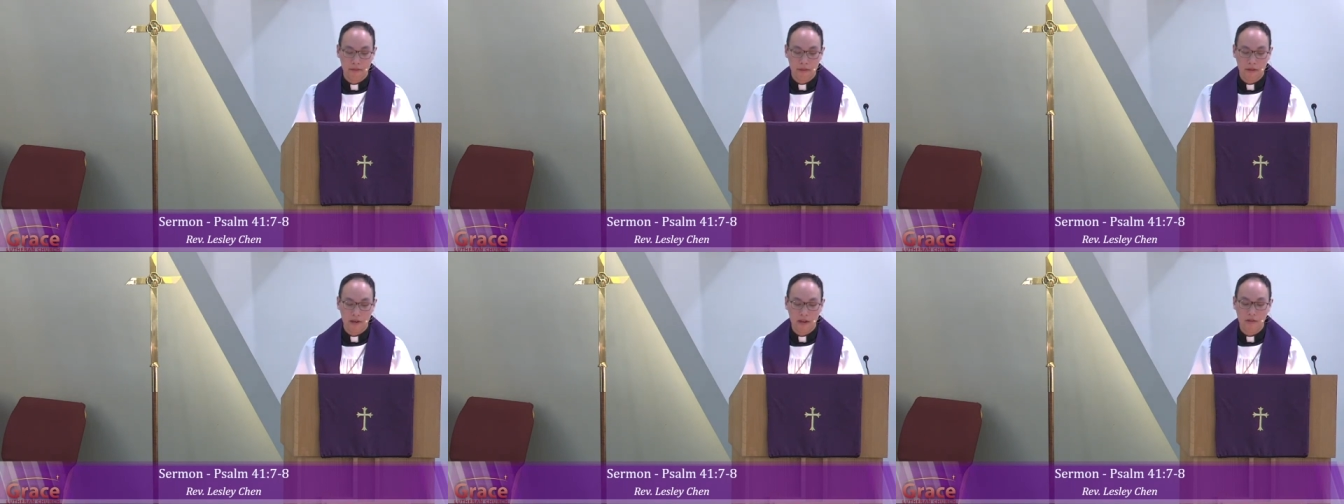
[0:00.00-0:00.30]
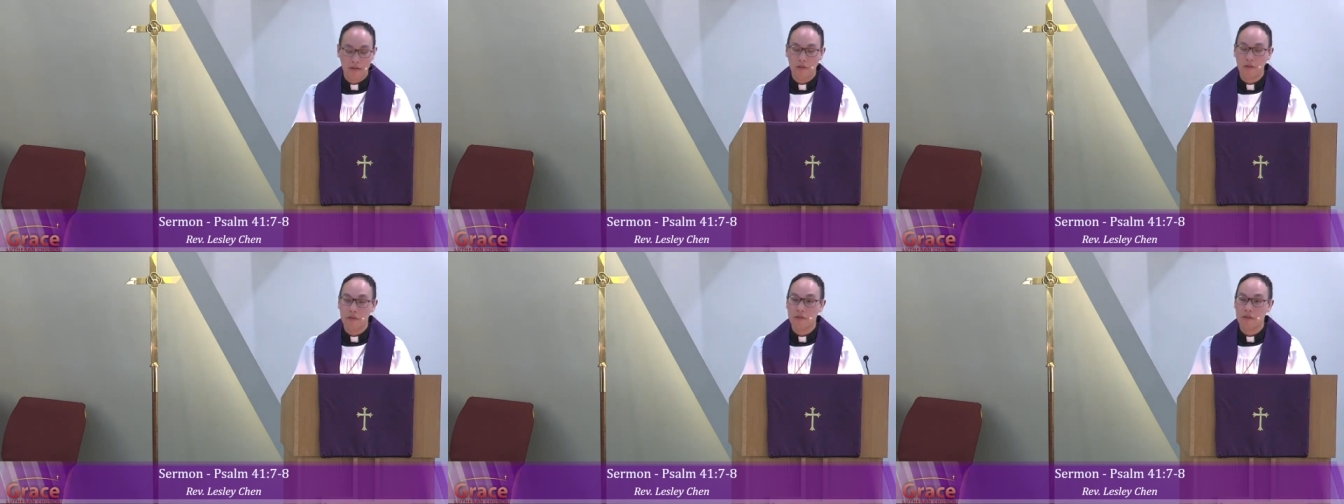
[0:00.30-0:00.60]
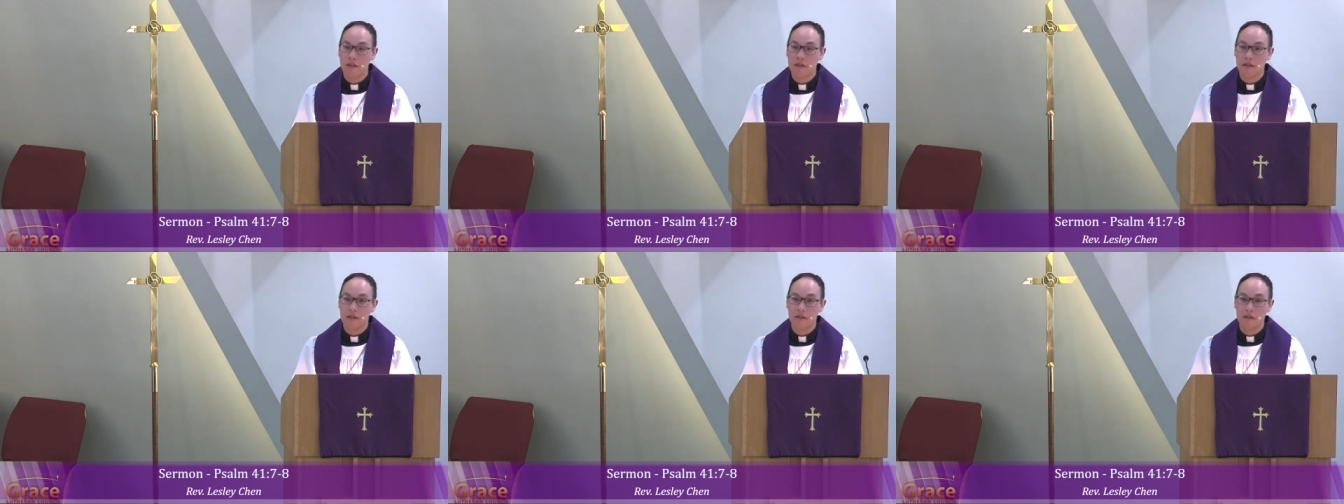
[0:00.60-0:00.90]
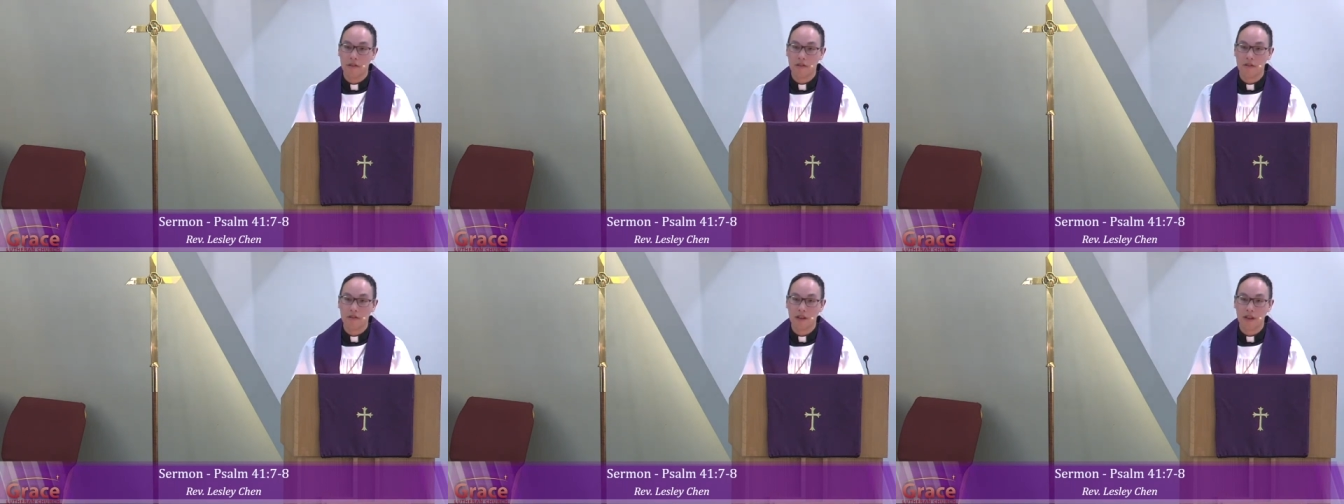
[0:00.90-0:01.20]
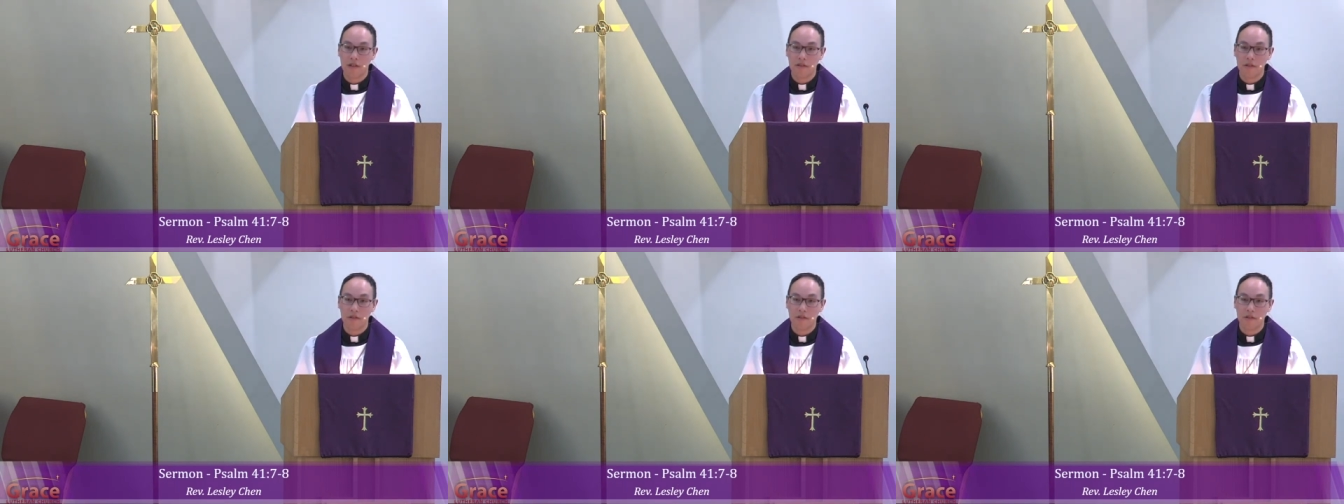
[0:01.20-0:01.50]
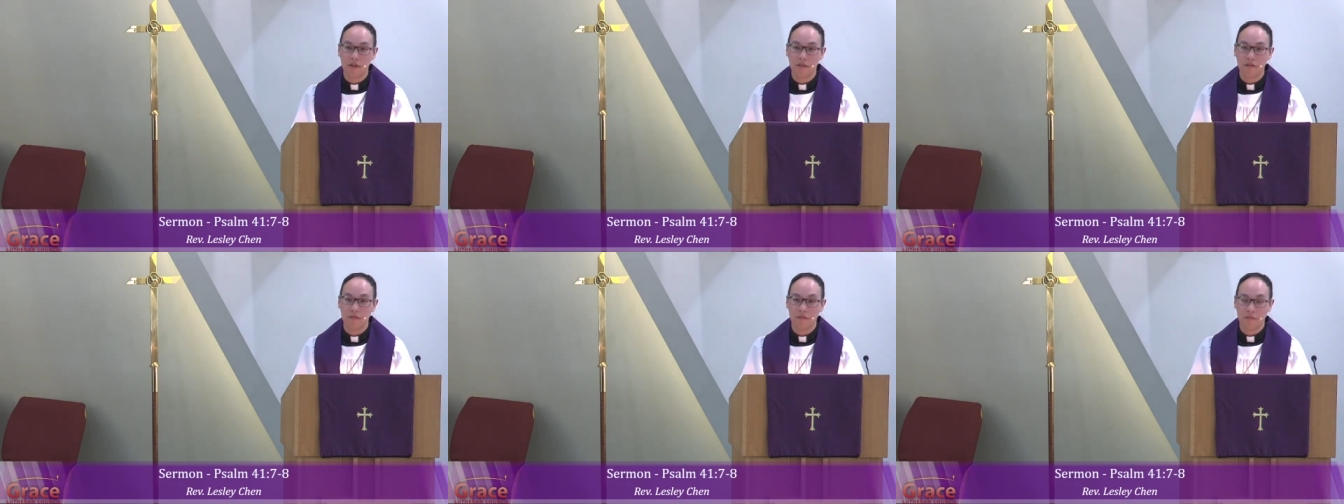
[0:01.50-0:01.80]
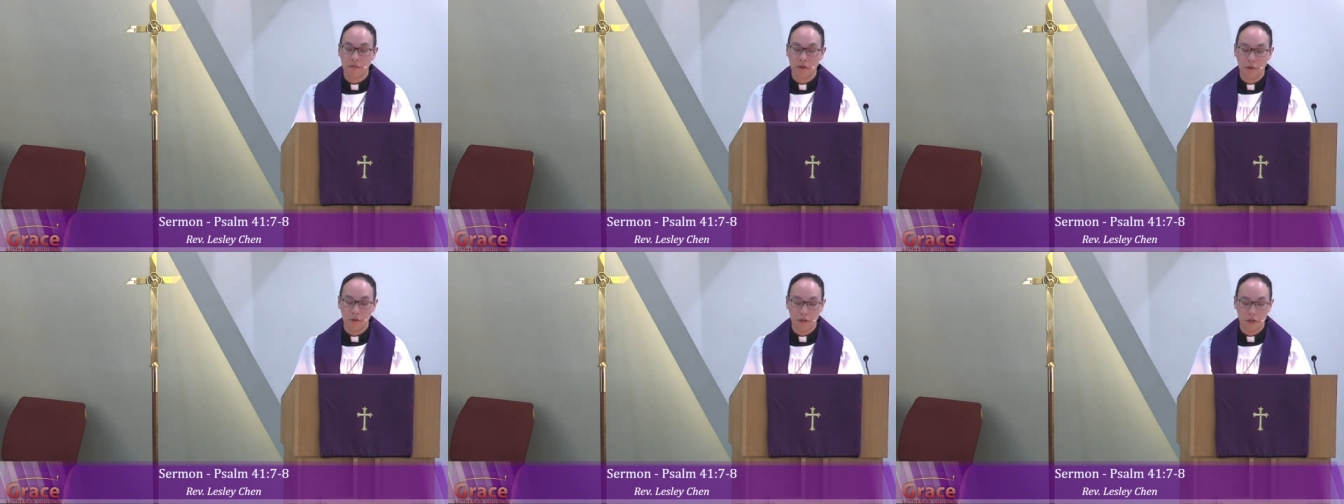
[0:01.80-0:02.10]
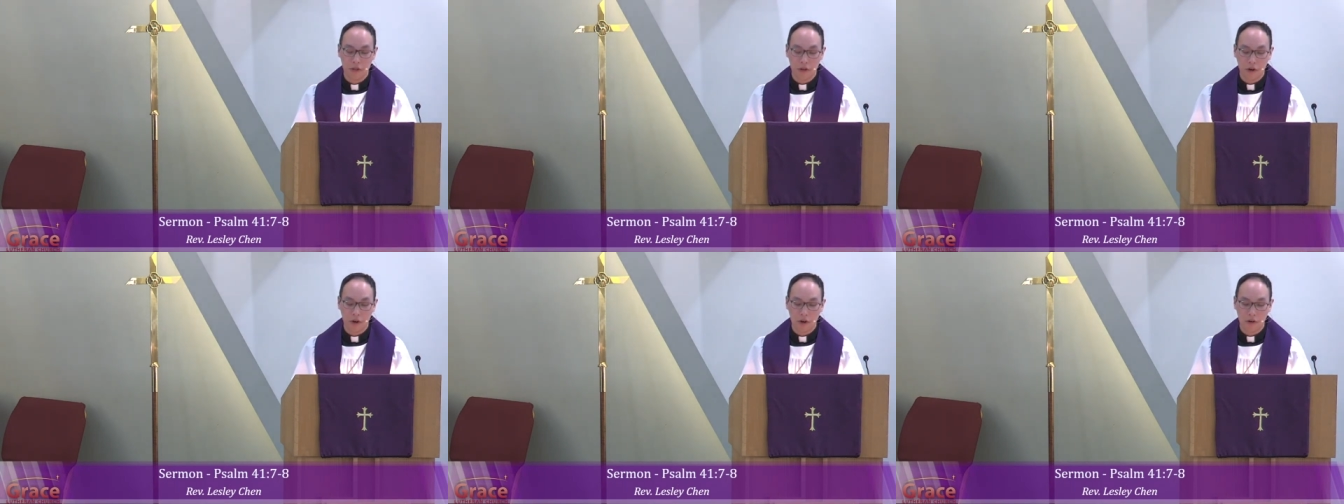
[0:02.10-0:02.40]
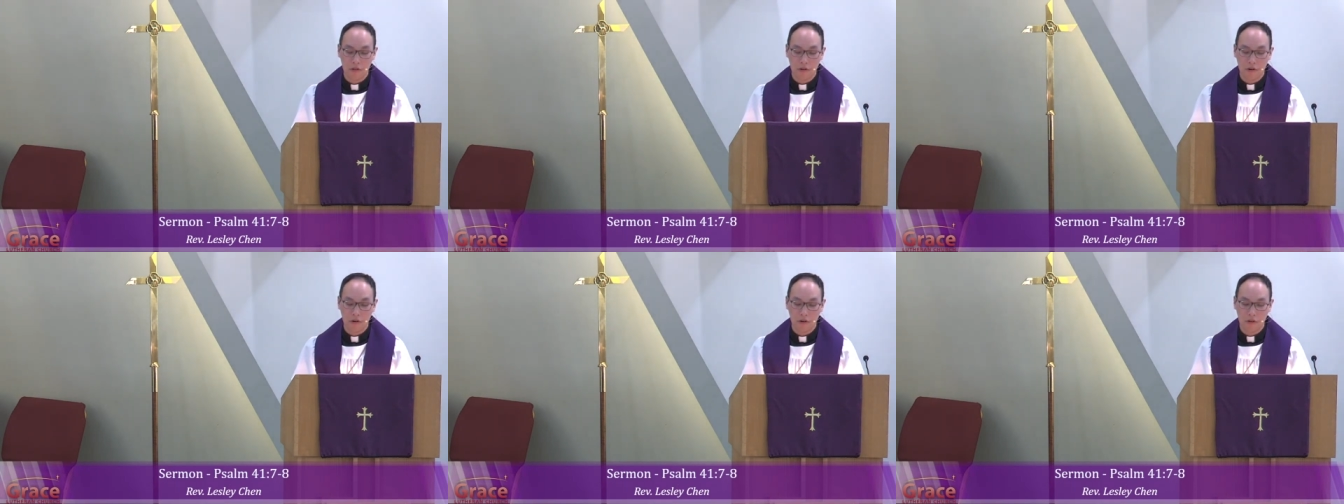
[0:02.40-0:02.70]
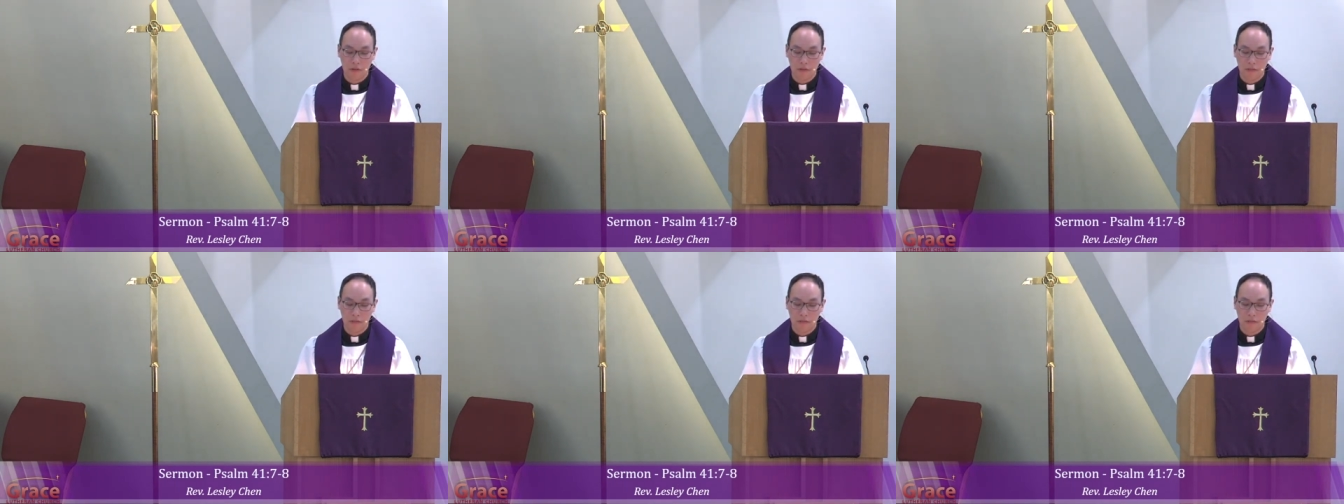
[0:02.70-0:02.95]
And as you sit in this silence of holy horror,